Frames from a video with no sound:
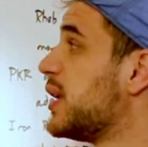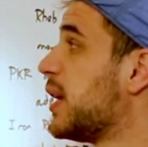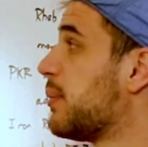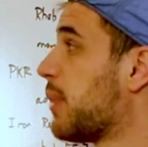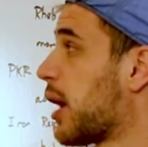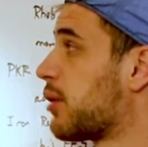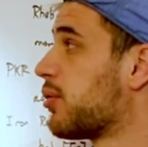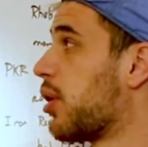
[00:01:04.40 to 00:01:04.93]
the
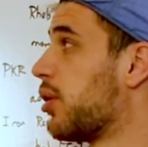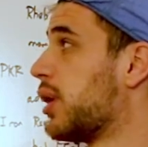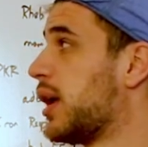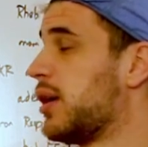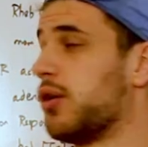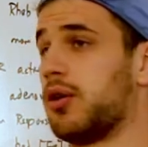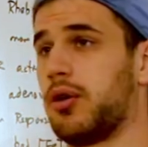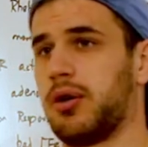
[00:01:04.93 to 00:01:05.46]

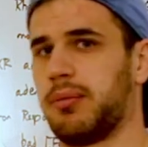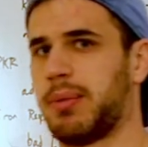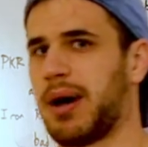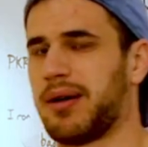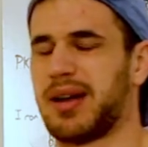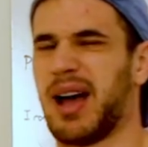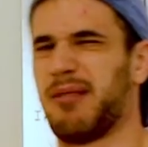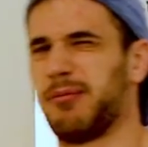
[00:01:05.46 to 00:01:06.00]
microRNA only
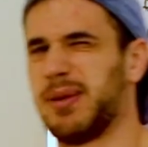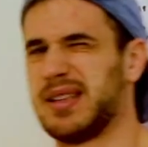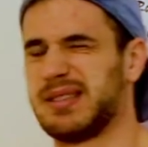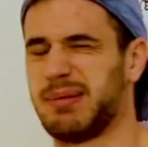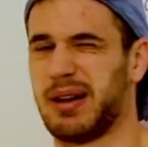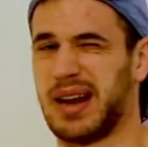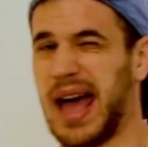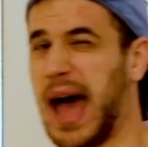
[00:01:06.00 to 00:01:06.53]
complements
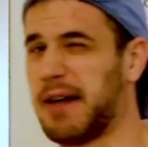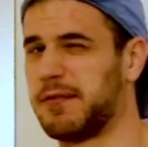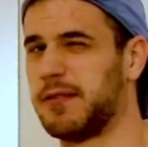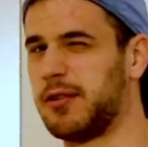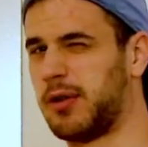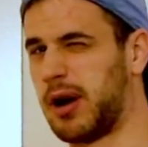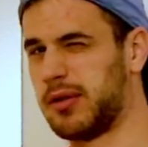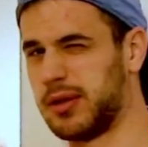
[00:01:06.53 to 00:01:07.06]
about half of
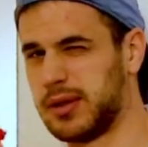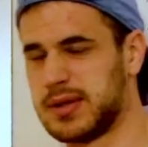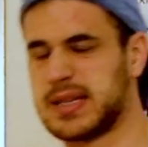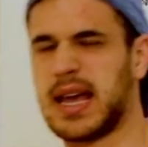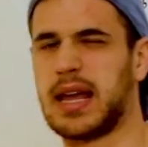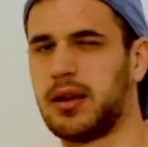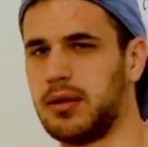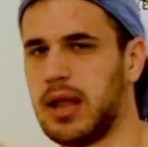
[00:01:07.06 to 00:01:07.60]
it, around the
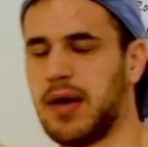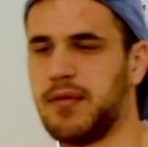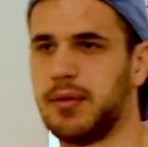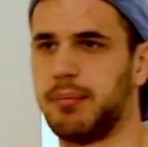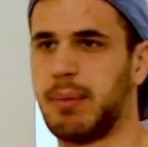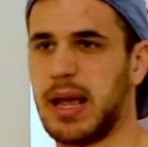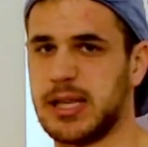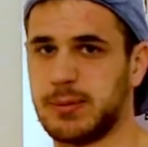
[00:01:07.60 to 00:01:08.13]
10,
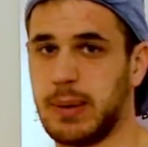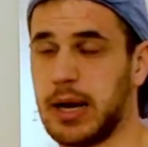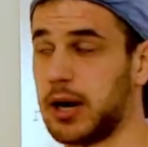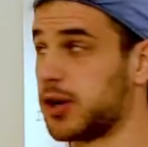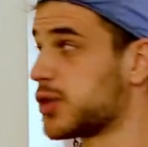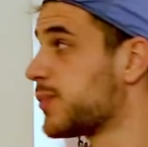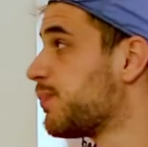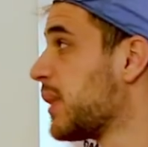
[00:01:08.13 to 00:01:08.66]
11 base
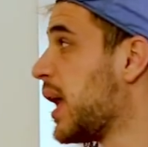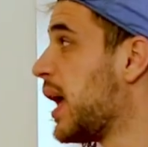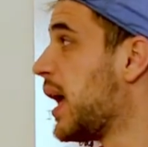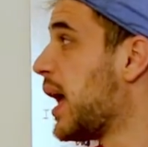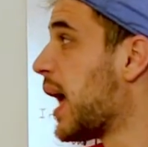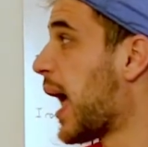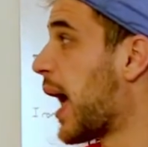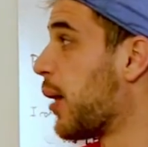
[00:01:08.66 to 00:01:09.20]
pairs.
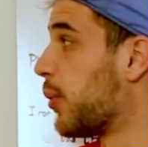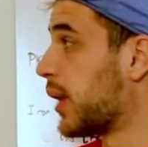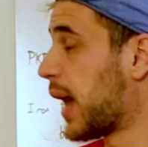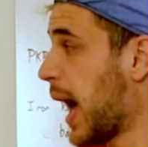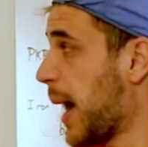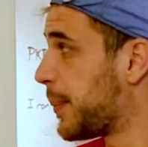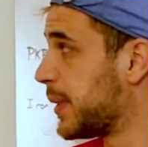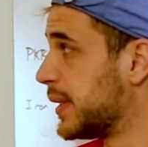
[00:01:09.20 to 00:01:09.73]
And what
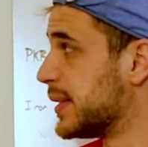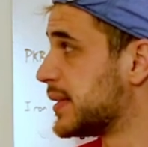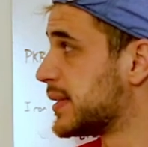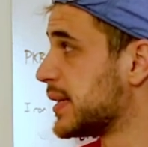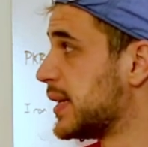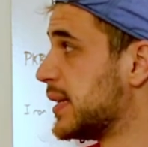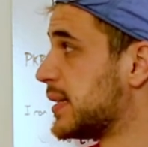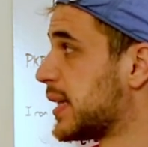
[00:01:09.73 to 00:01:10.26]

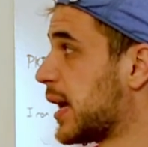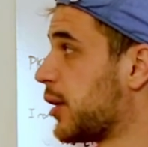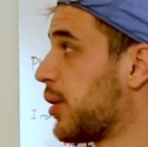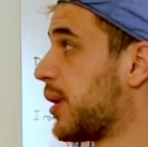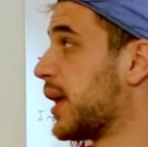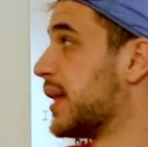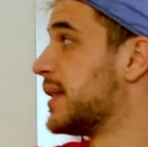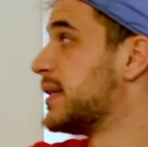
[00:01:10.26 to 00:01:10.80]
happens is that
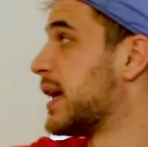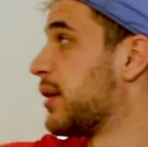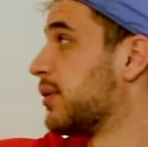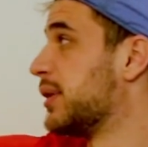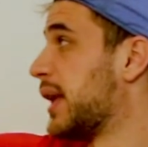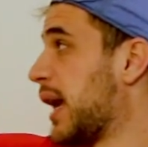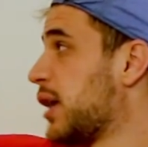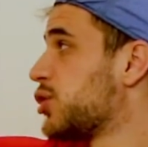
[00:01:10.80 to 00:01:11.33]
you get
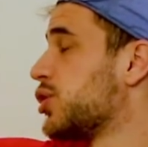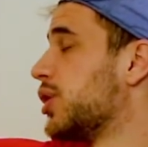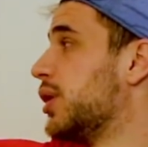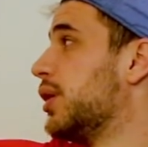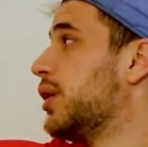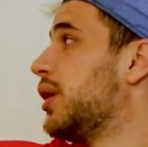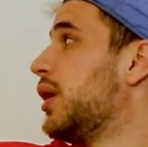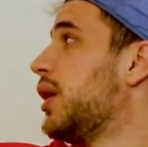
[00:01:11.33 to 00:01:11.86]

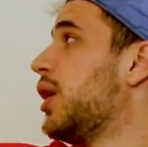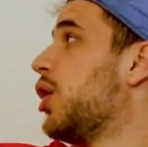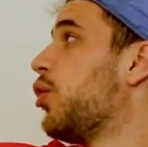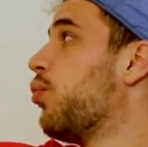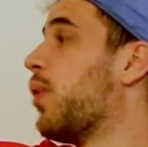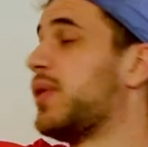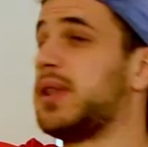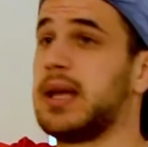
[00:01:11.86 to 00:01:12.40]
degradation
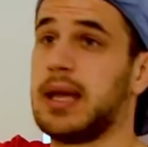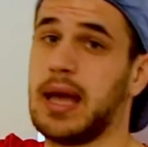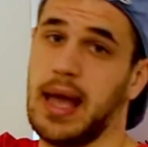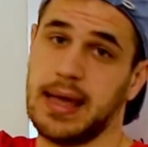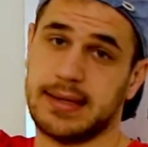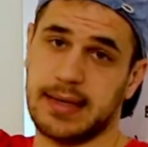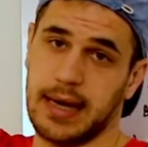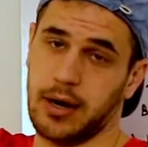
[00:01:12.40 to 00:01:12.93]
when the
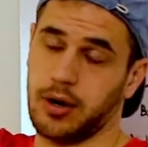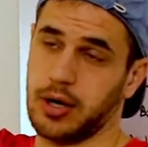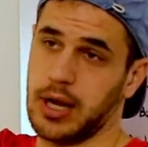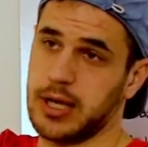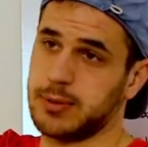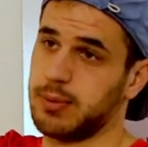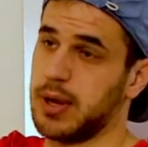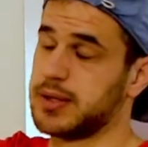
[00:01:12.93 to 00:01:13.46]
siRNA
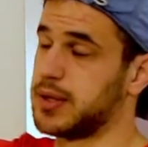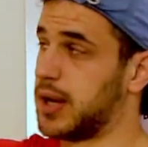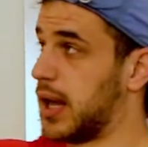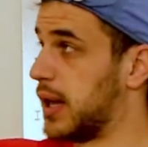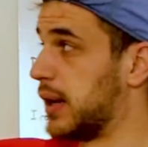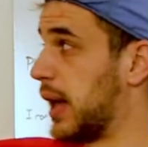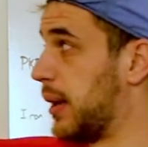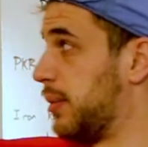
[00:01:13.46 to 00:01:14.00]
is present,
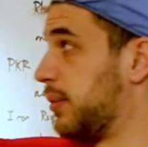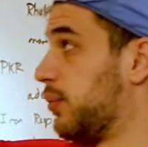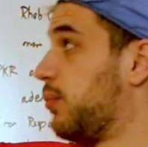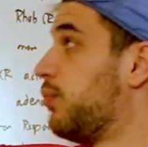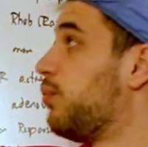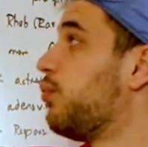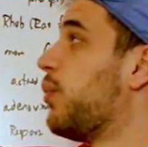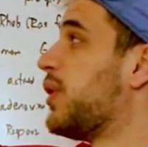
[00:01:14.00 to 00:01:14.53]
and
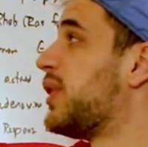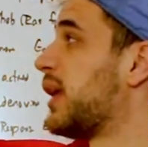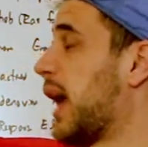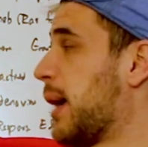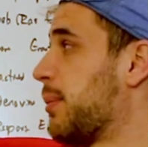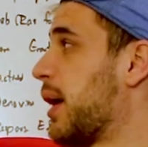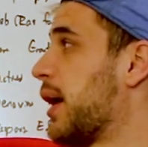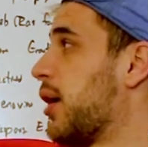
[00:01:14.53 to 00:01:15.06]
with the
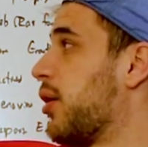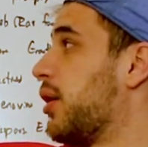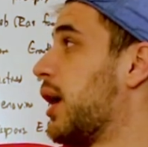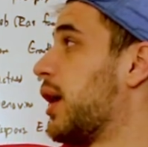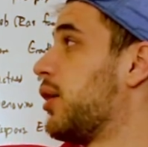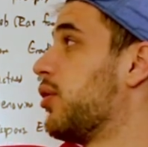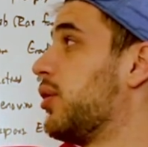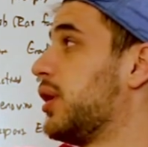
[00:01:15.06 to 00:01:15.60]

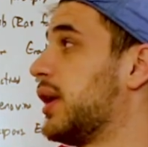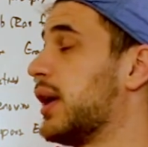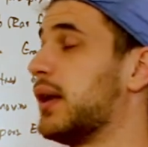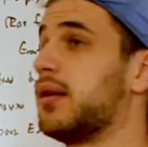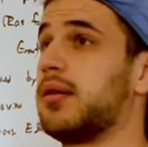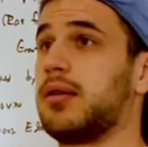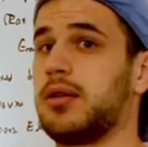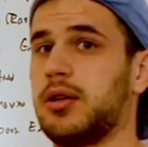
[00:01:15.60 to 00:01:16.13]
miRNA you only
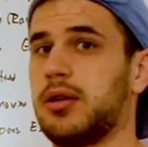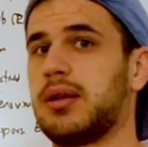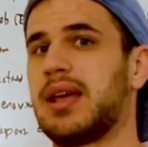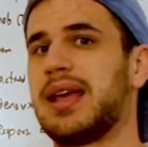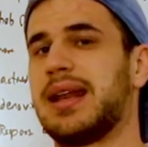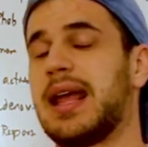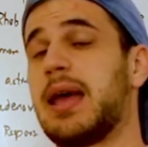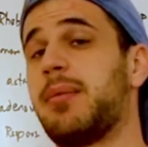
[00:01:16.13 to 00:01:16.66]
get
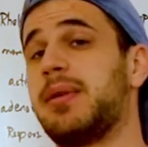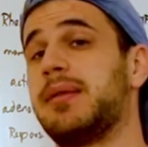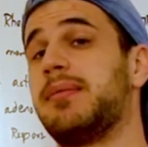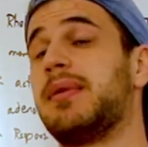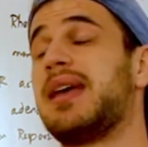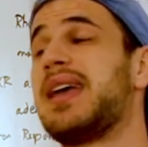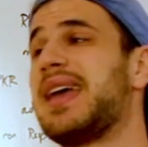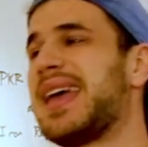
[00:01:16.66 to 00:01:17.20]

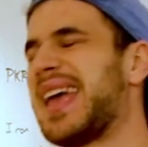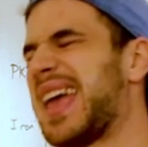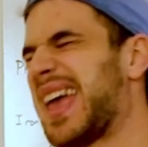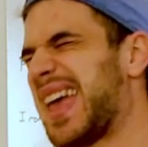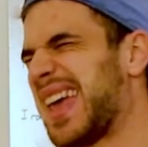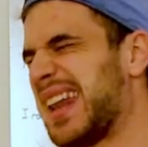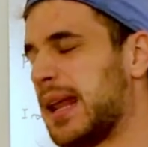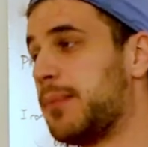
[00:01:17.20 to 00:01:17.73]

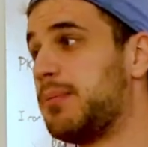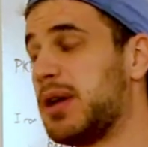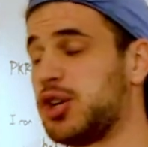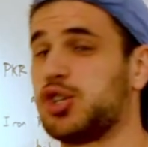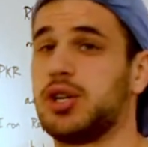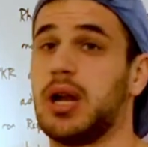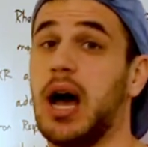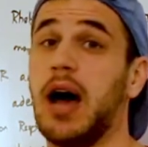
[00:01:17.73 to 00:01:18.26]

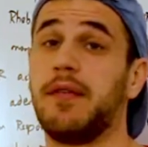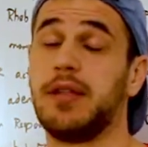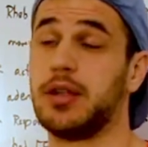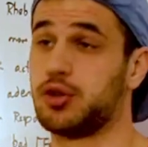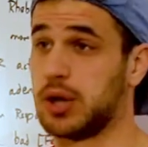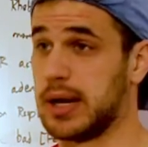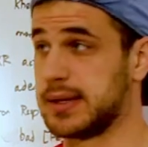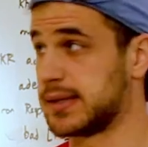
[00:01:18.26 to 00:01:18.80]
inhibition of the
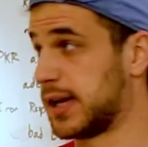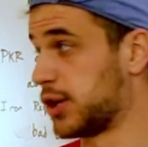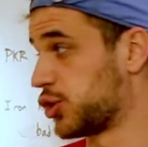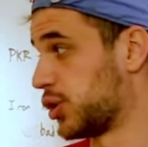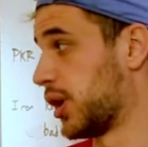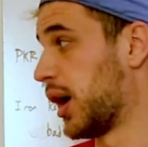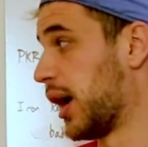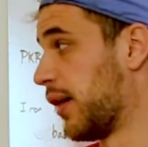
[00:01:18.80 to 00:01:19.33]

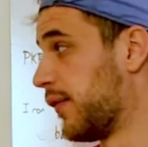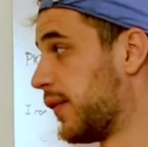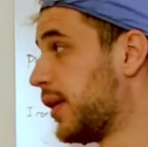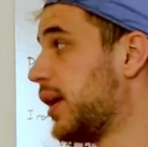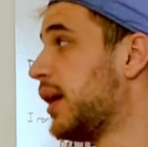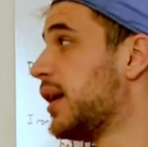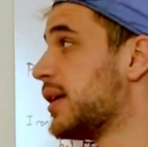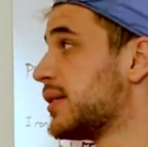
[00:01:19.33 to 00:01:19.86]
translation
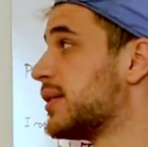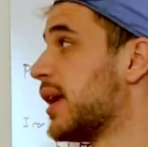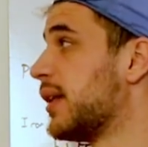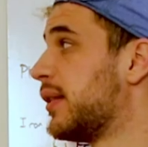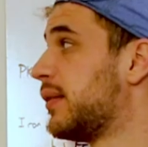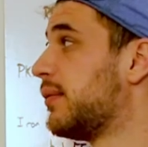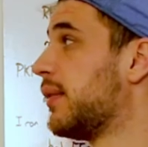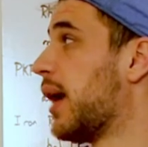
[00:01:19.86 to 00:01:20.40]
of
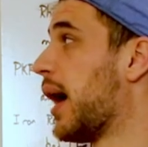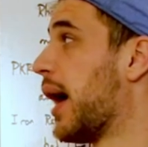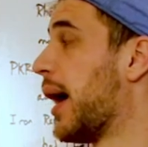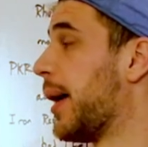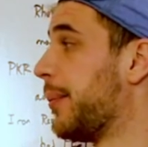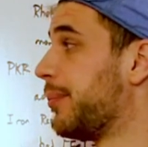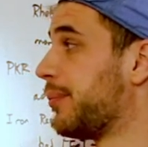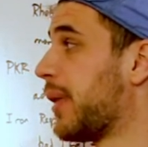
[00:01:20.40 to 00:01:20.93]
said
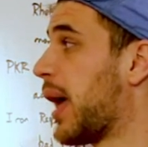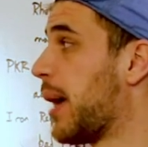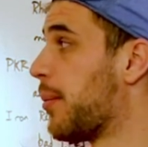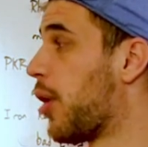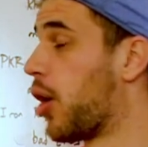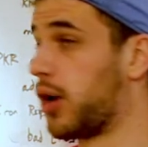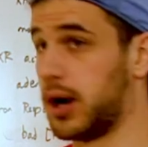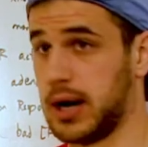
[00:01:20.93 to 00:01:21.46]

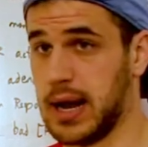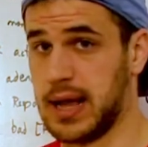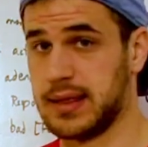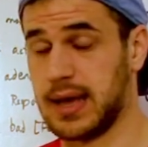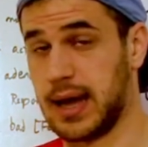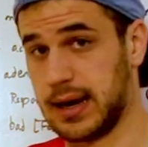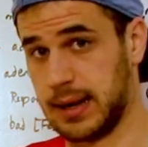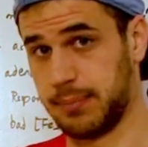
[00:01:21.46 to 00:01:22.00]
mRNA
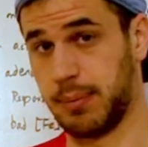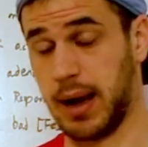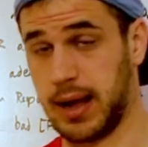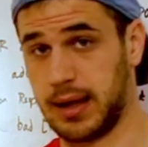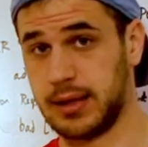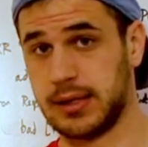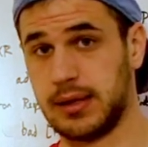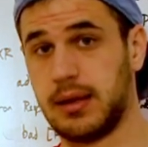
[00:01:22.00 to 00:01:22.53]
that it
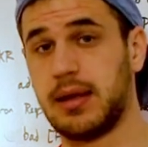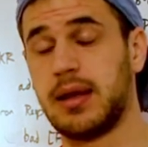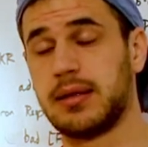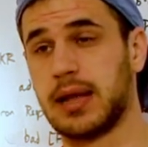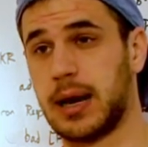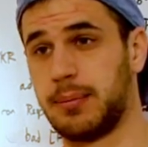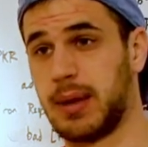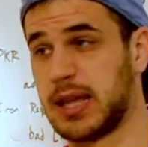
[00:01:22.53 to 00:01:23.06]

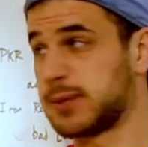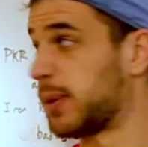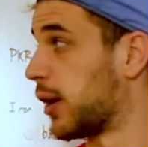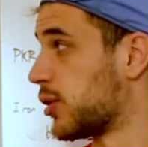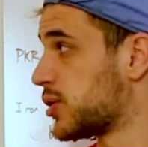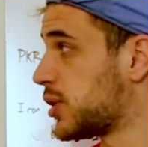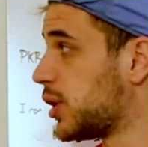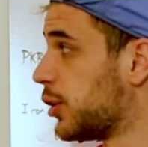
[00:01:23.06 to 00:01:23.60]
base
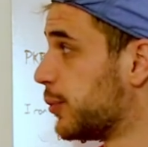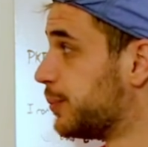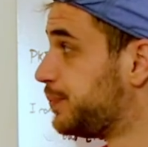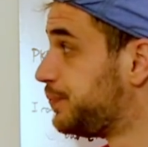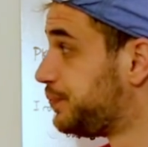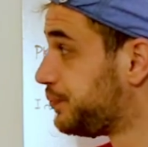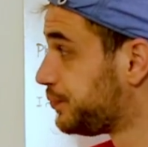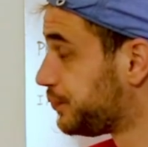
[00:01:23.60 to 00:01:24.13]
pairs
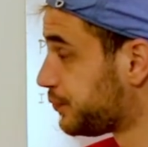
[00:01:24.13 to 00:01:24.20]
to.